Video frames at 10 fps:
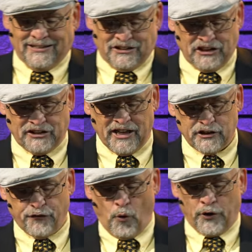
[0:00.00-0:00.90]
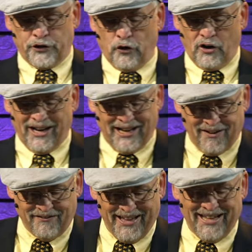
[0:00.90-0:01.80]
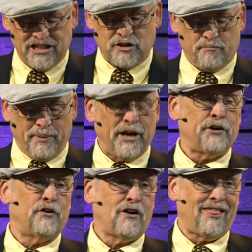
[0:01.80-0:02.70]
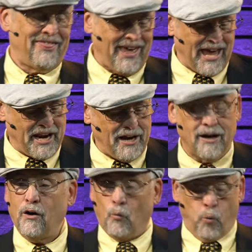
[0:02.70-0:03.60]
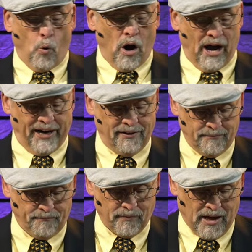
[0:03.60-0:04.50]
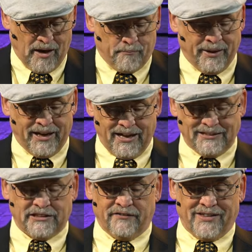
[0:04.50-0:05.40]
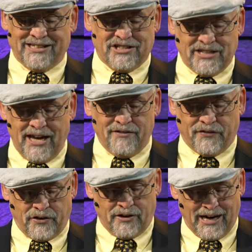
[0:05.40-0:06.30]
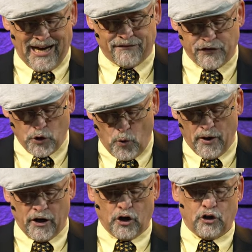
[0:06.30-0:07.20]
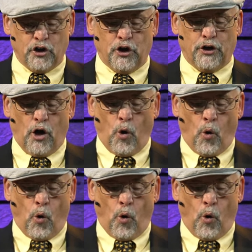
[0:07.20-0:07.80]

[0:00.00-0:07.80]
She says, For your love is better than wine because of the savor of your good